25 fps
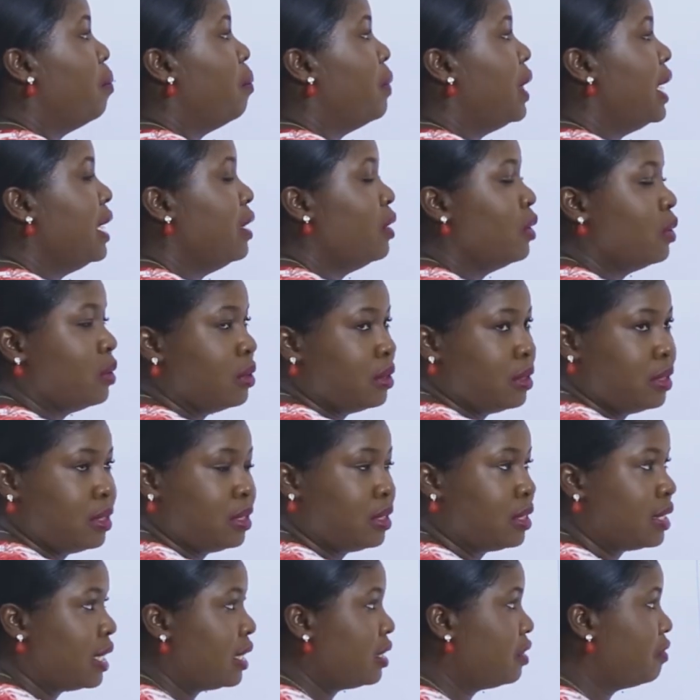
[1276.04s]

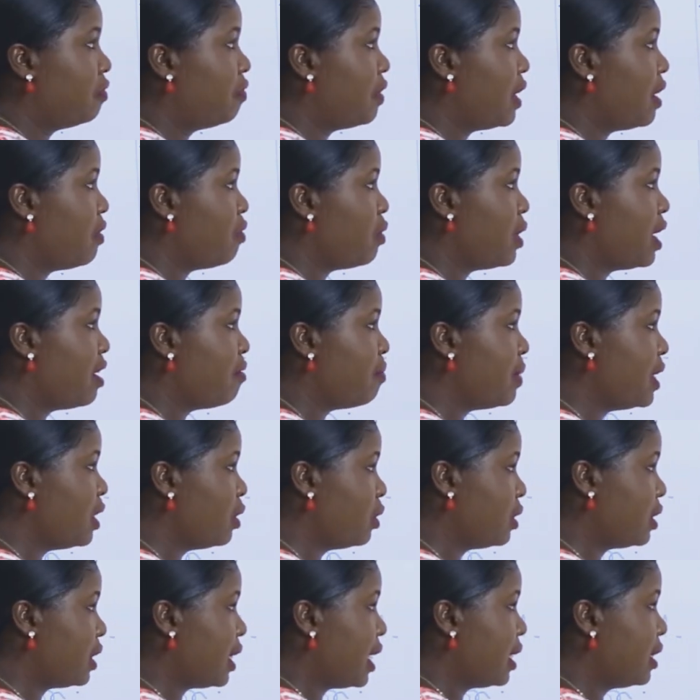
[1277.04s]
minus 35, we have
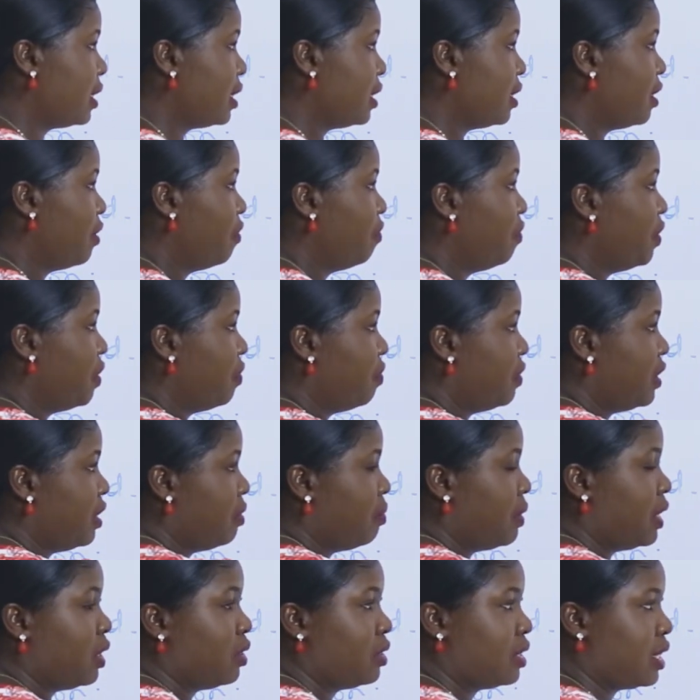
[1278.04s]
minus 30.
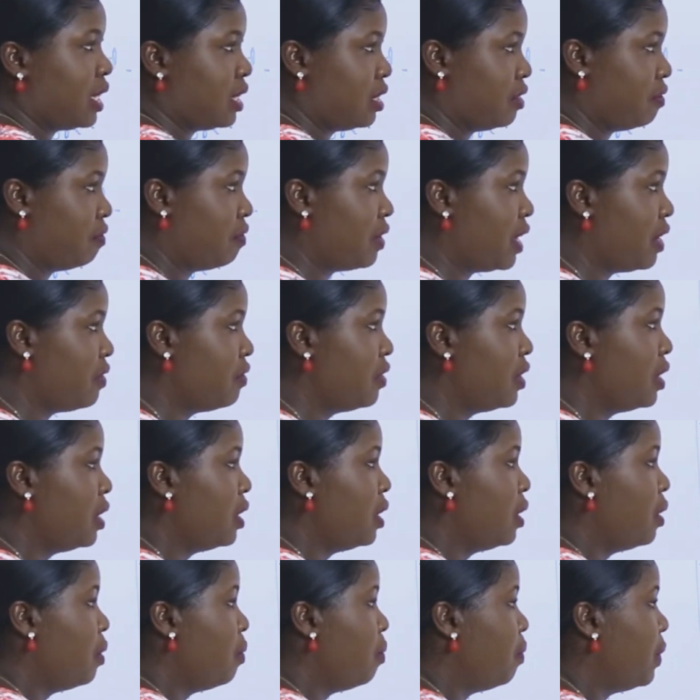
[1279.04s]
15 minus 35
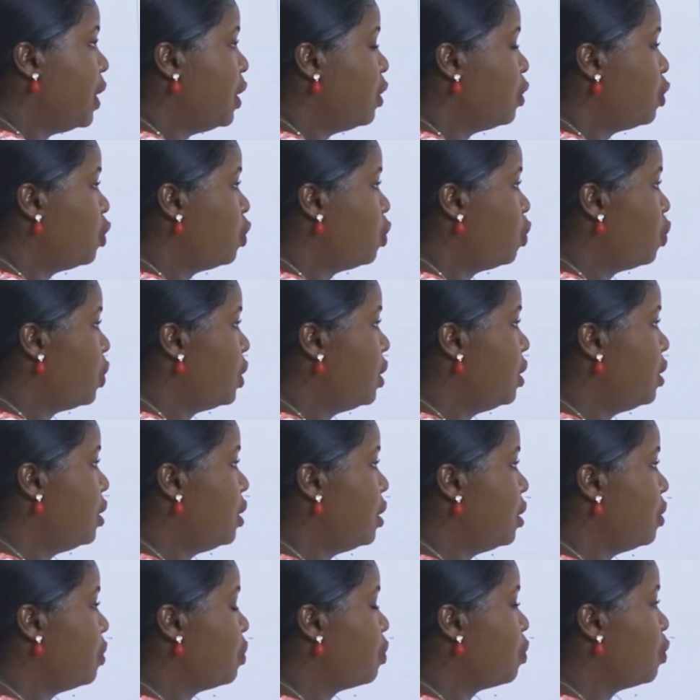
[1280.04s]
minus
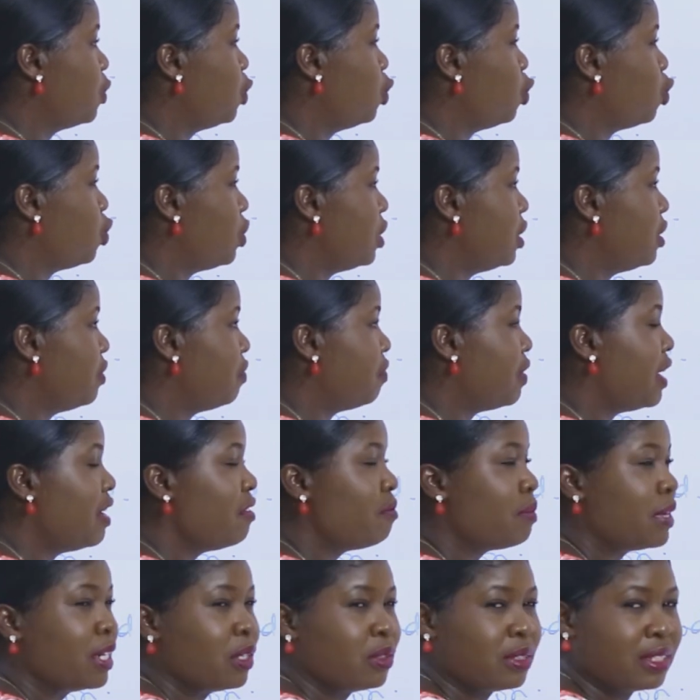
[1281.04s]
20.
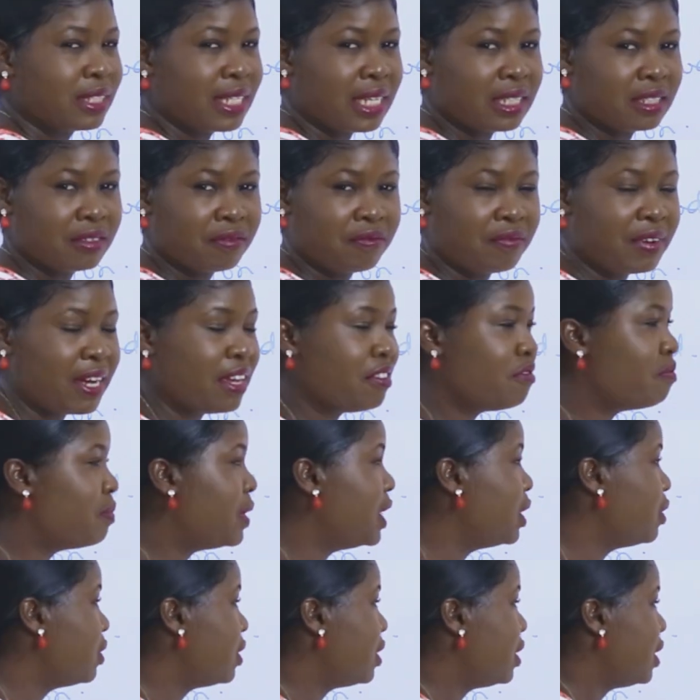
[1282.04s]
25 minus 35
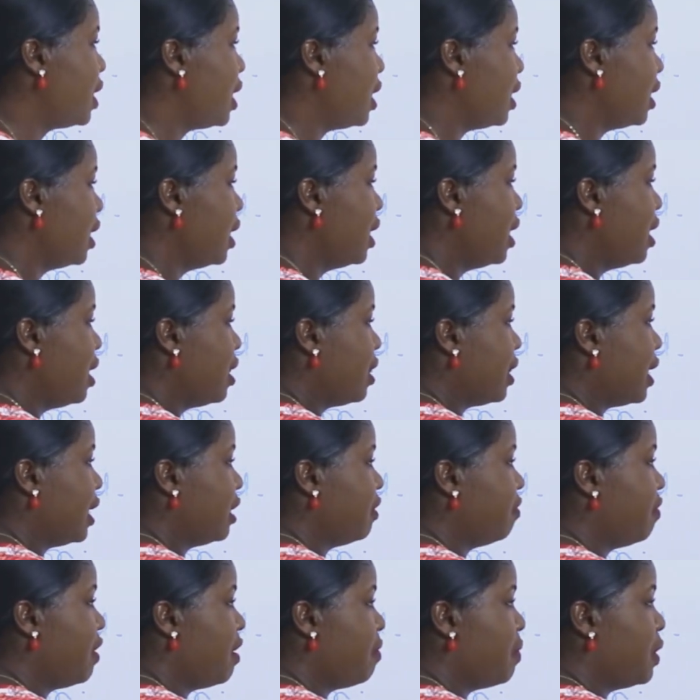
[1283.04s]
minus 10.
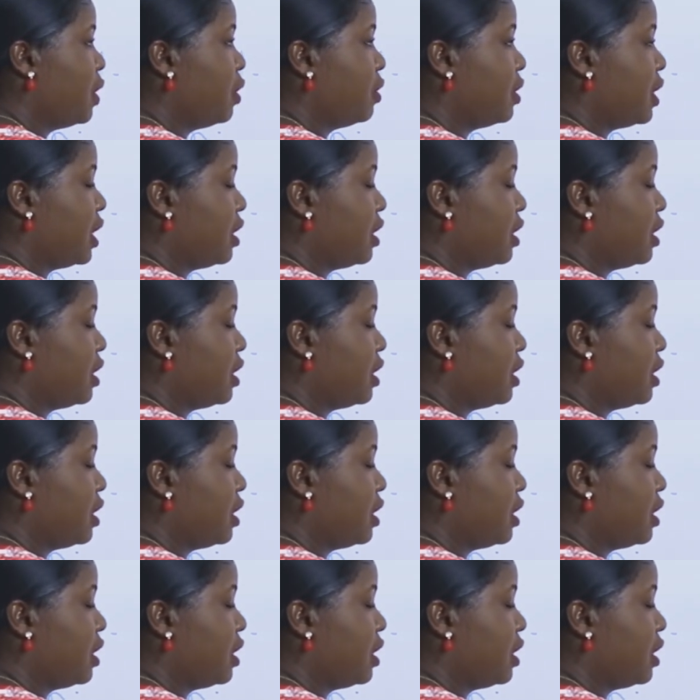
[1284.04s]
35 minus